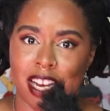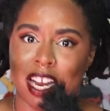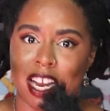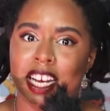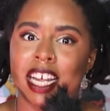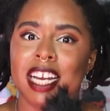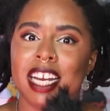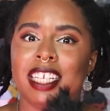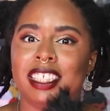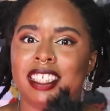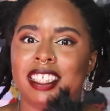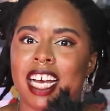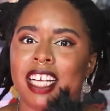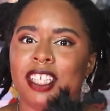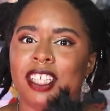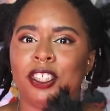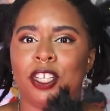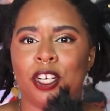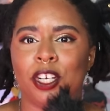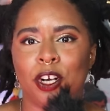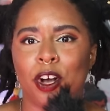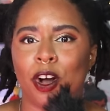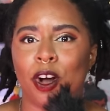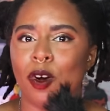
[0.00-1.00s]
then he decides to
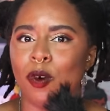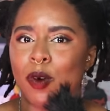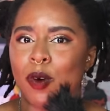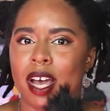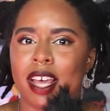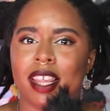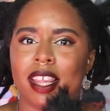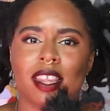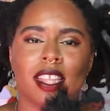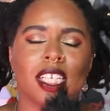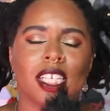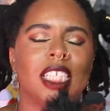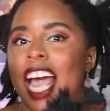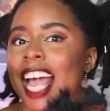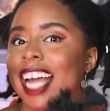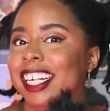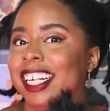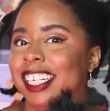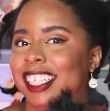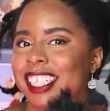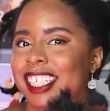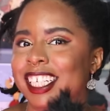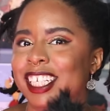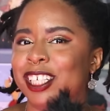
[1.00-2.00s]
go with
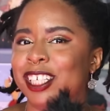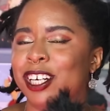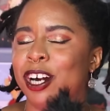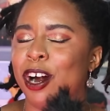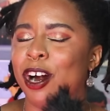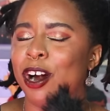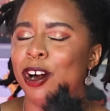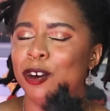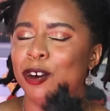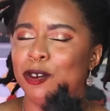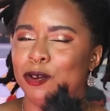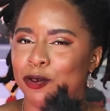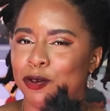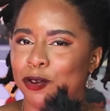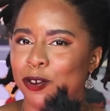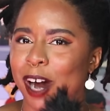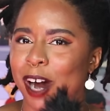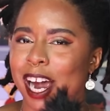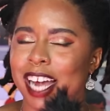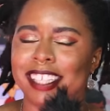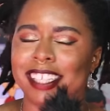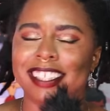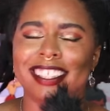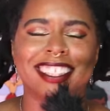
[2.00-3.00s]
dear
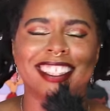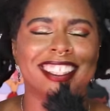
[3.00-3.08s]
friend.